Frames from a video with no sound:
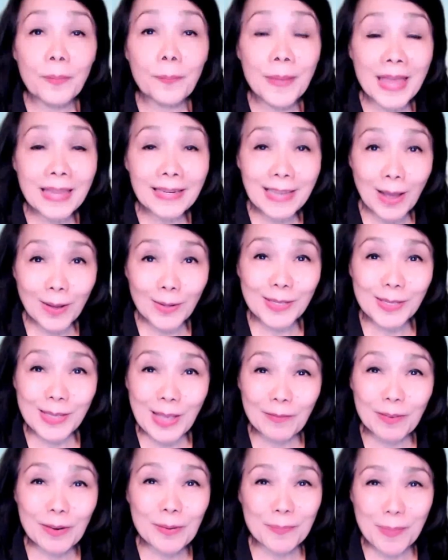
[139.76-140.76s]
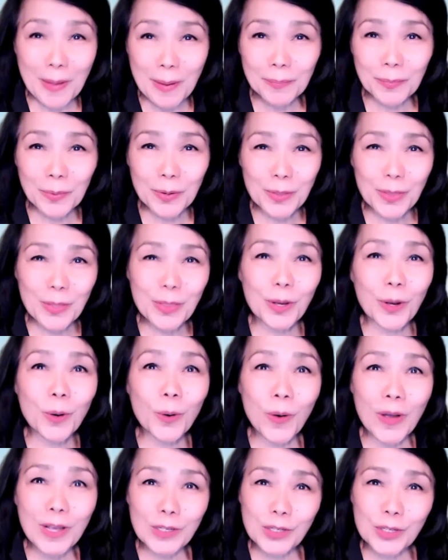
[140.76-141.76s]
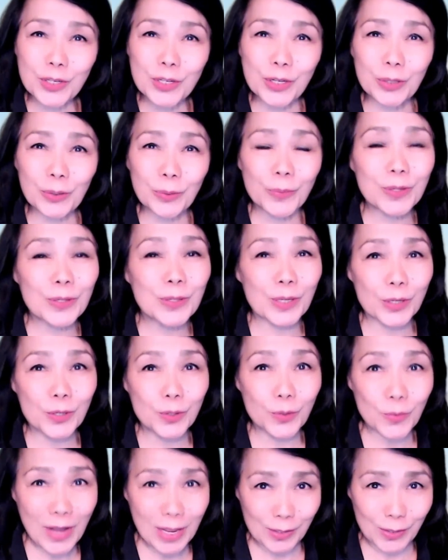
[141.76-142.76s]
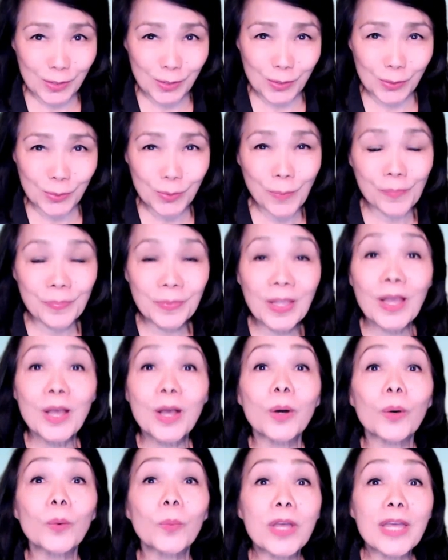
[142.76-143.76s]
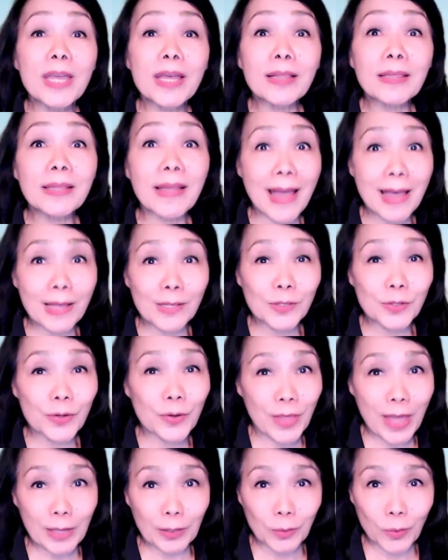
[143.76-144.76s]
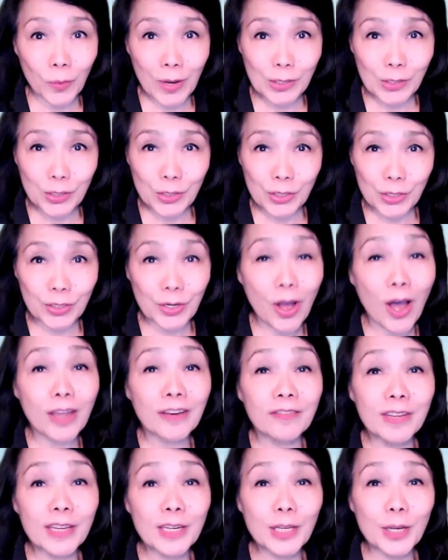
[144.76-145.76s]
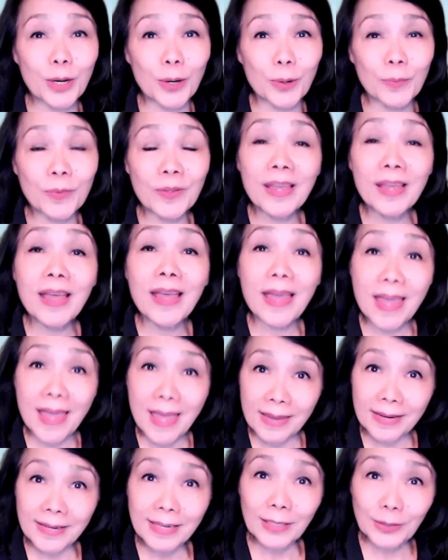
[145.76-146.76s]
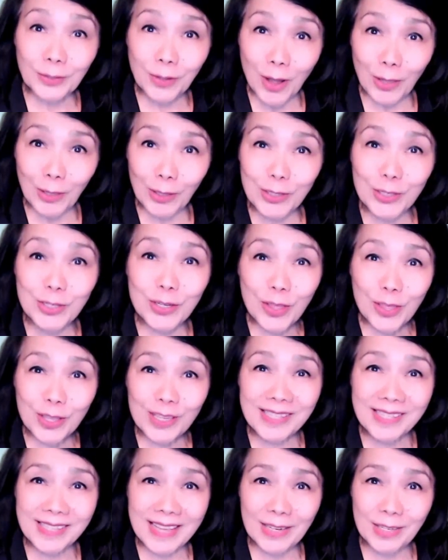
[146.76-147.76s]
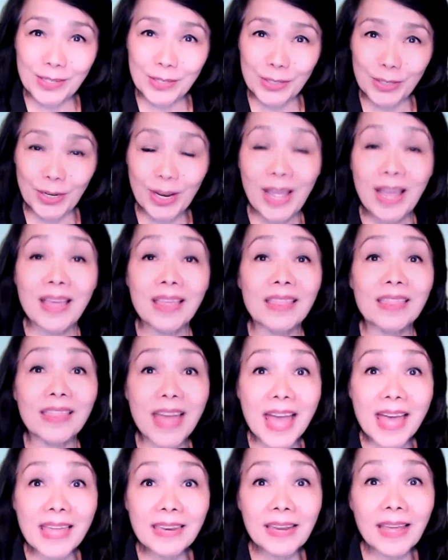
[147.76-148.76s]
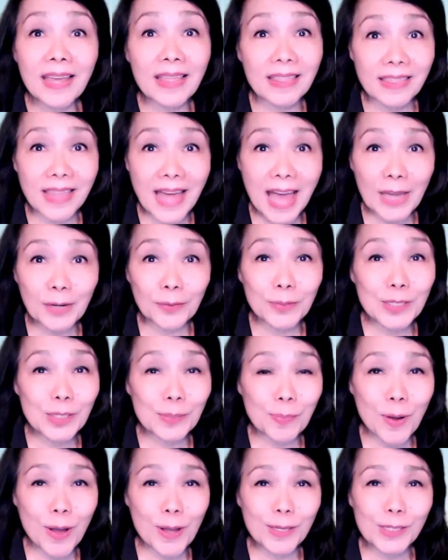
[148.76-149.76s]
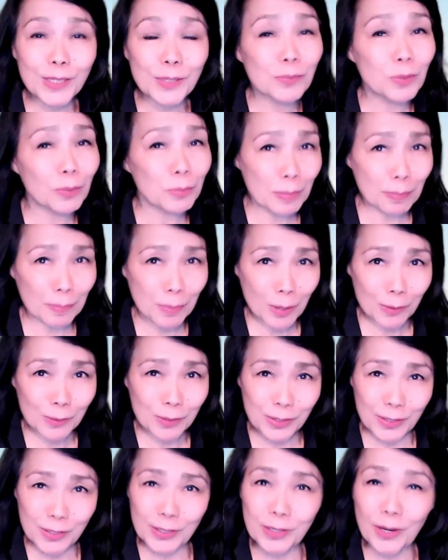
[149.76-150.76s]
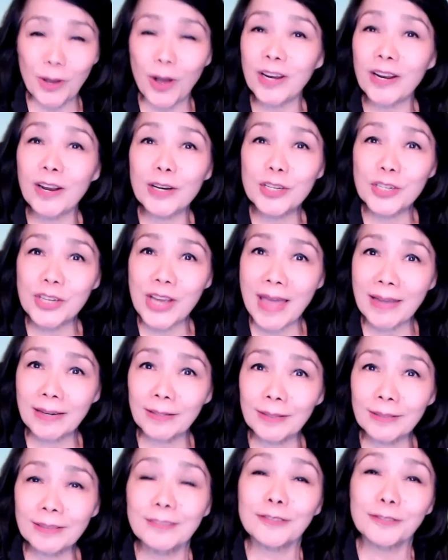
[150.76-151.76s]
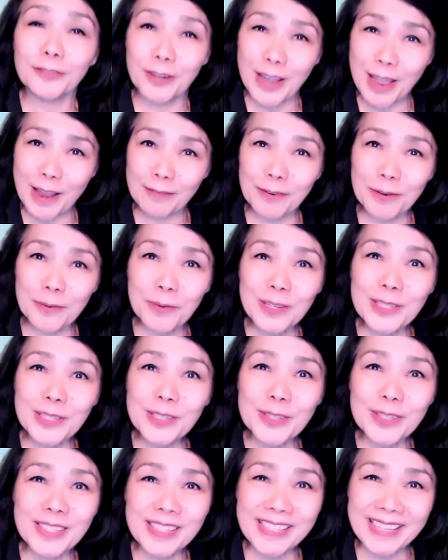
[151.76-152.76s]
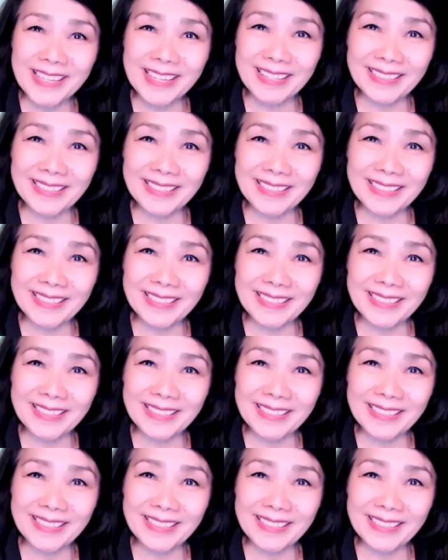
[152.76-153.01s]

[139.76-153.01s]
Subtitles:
Penthouse 7 member that the question was addressed to will answer that question on video and acknowledge the sender. Then that response will be posted on our channel for everyone to see.